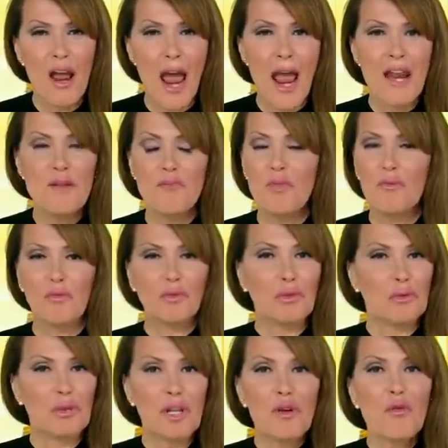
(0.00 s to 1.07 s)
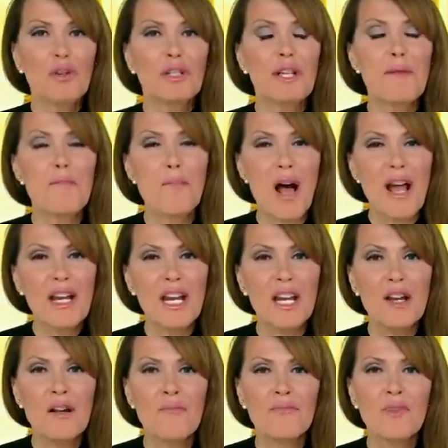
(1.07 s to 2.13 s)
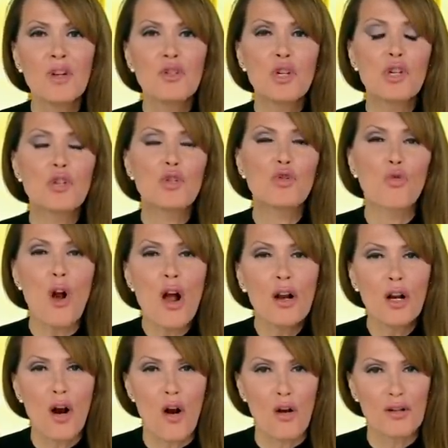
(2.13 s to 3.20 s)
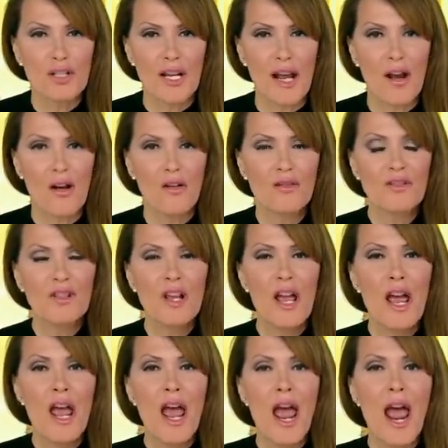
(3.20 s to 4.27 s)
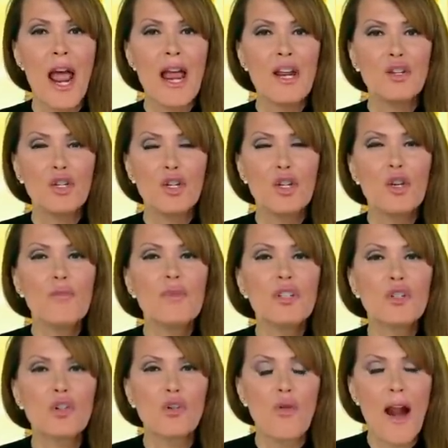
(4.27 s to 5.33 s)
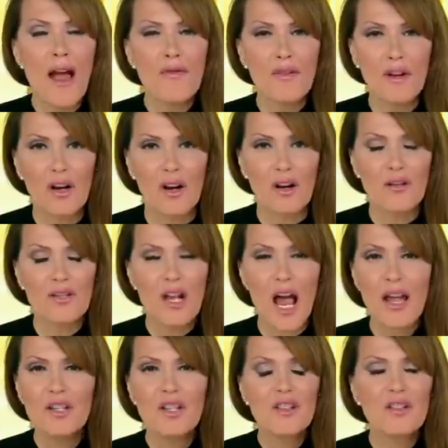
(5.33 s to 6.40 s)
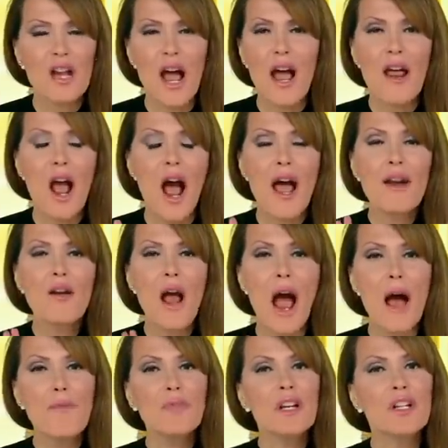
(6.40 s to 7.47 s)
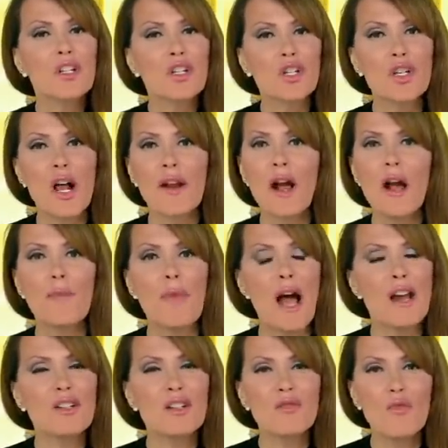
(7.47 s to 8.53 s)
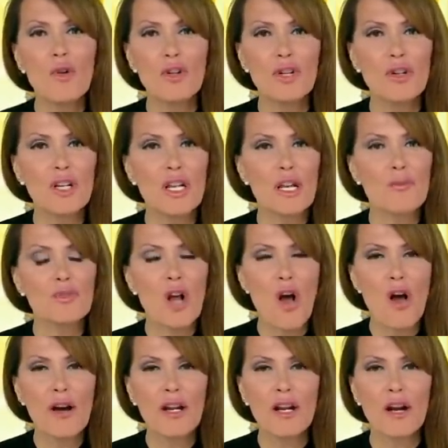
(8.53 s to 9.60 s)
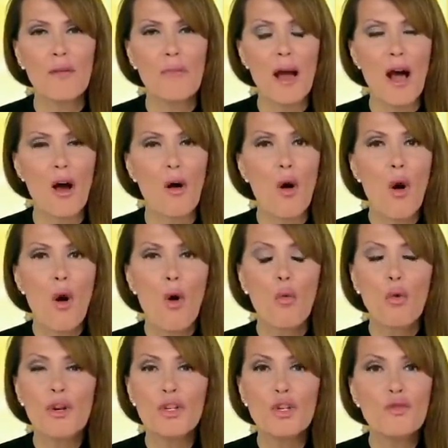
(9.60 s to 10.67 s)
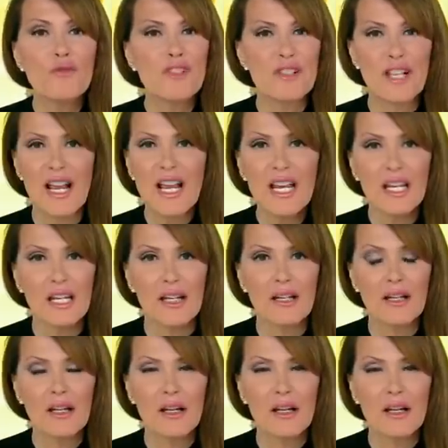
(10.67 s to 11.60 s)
and literally money to drug cartels and human traffickers. I just, I, I, I'm going to shut up. I just want you to keep talking about what you've seen.